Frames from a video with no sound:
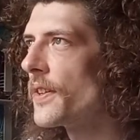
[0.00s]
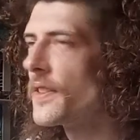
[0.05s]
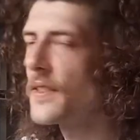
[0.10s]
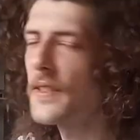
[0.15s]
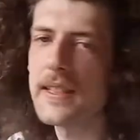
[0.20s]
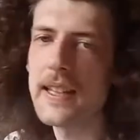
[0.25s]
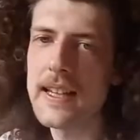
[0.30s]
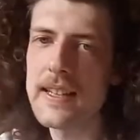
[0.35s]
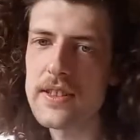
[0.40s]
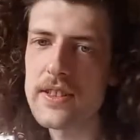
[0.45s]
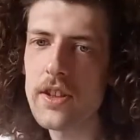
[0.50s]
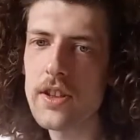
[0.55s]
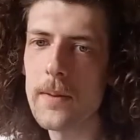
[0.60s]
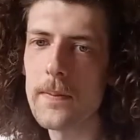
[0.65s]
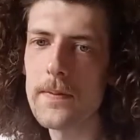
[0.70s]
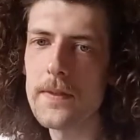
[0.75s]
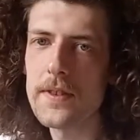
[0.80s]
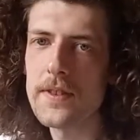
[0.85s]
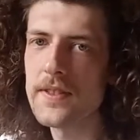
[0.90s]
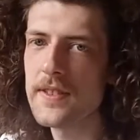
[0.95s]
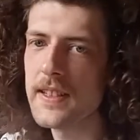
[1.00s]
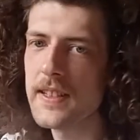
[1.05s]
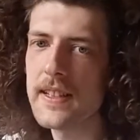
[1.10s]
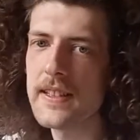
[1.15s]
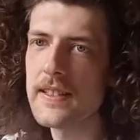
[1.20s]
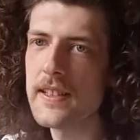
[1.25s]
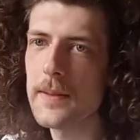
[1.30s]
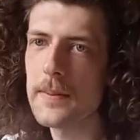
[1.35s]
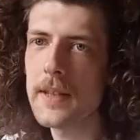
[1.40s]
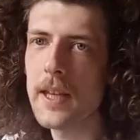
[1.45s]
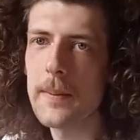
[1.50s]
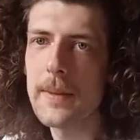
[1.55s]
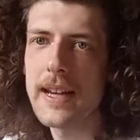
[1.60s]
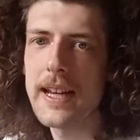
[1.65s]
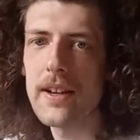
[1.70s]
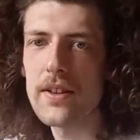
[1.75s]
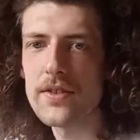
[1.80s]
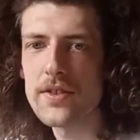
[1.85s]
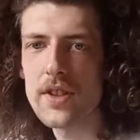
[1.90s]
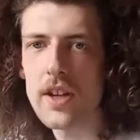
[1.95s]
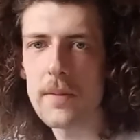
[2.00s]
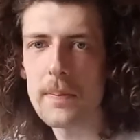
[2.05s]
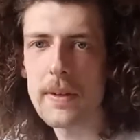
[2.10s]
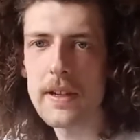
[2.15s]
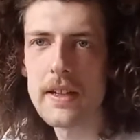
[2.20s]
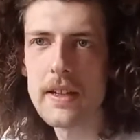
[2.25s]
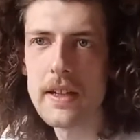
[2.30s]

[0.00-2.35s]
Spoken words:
And he gains confidence and he ends up coming out on top.